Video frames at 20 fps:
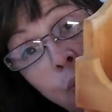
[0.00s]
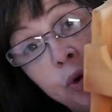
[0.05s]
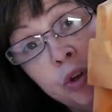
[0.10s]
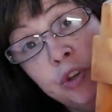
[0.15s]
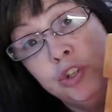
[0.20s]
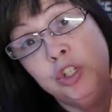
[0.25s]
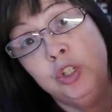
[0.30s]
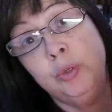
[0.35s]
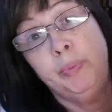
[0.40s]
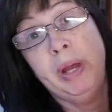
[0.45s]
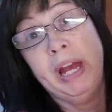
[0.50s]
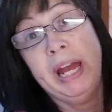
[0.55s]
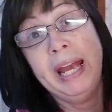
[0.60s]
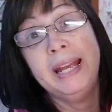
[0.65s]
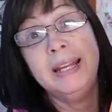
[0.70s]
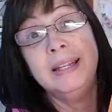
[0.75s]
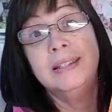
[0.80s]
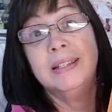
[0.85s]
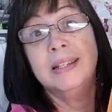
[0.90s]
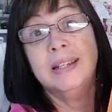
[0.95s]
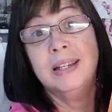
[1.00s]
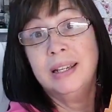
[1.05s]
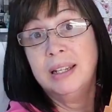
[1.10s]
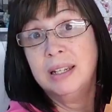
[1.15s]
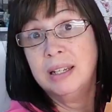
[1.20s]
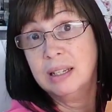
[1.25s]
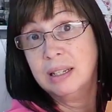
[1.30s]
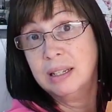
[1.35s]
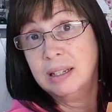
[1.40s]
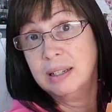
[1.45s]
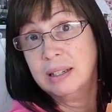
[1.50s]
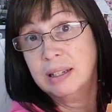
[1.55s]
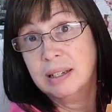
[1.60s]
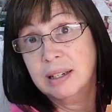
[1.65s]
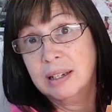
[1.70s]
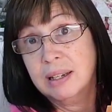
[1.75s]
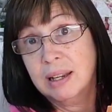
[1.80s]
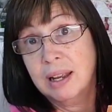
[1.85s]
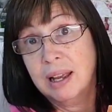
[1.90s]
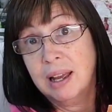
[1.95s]
would you paint it
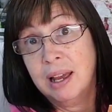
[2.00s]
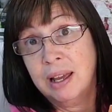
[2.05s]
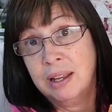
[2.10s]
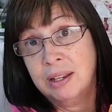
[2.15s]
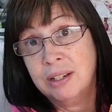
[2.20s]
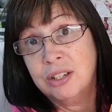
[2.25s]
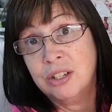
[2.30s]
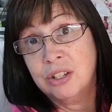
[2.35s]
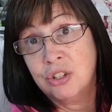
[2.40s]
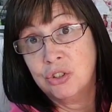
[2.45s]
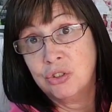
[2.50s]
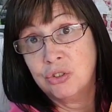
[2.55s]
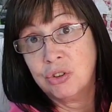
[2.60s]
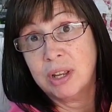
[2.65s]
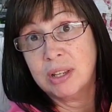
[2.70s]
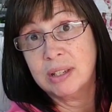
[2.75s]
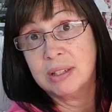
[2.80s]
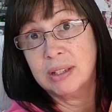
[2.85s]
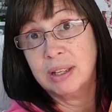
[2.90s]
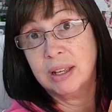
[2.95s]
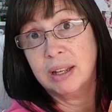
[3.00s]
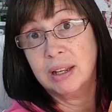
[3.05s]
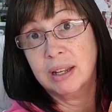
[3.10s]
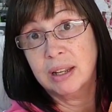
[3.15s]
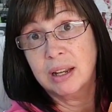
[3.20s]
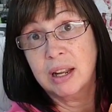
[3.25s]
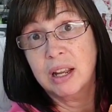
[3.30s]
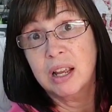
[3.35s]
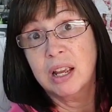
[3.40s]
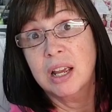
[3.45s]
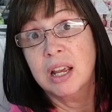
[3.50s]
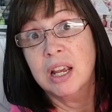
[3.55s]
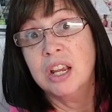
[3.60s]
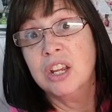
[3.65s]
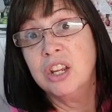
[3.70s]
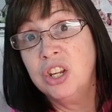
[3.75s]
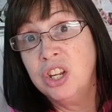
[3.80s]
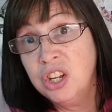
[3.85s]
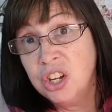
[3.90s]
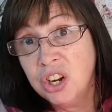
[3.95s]
and distress it?
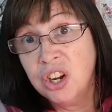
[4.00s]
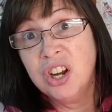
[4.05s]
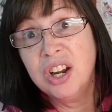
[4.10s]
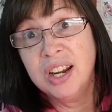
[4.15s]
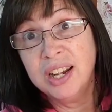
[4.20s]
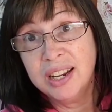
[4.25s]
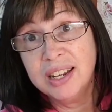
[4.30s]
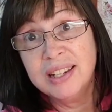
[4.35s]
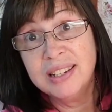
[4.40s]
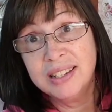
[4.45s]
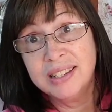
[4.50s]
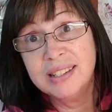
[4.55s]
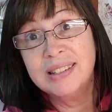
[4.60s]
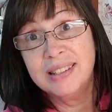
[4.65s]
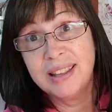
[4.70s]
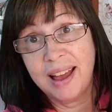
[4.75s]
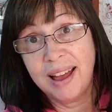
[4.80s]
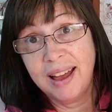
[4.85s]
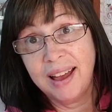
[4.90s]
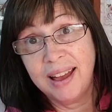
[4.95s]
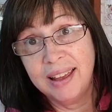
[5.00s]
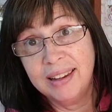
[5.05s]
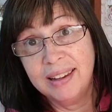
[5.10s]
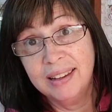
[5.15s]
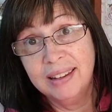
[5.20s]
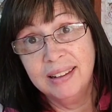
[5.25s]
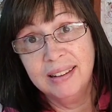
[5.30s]
You're going to decide.